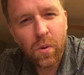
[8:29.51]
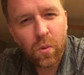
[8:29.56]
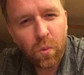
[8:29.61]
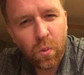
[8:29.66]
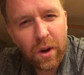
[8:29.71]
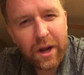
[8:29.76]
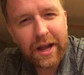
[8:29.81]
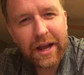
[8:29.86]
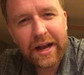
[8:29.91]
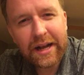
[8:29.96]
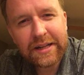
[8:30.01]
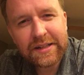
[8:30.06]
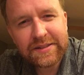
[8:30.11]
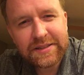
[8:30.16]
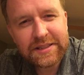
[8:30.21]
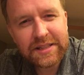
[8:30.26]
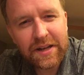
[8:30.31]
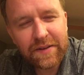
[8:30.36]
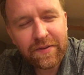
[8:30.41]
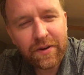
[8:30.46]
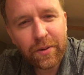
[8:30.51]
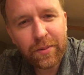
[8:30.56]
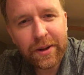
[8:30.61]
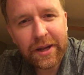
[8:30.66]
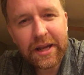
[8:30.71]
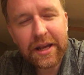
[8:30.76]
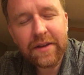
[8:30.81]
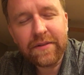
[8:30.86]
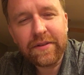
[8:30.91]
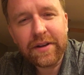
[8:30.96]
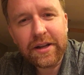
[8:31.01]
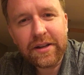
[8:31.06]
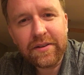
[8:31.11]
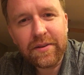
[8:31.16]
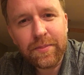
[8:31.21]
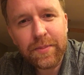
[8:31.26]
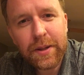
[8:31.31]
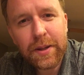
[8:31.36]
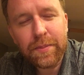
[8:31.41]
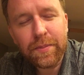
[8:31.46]
What kind of stuff are we giving
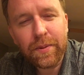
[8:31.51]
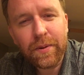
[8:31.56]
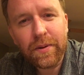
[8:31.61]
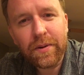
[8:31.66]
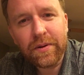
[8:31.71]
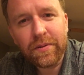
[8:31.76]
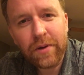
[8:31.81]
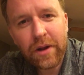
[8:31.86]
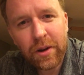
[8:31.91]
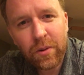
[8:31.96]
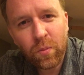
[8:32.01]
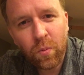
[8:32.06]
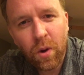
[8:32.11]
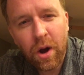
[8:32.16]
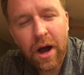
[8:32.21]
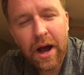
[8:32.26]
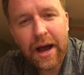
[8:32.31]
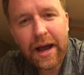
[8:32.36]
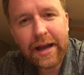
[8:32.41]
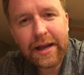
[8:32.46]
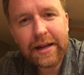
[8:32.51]
to people and why?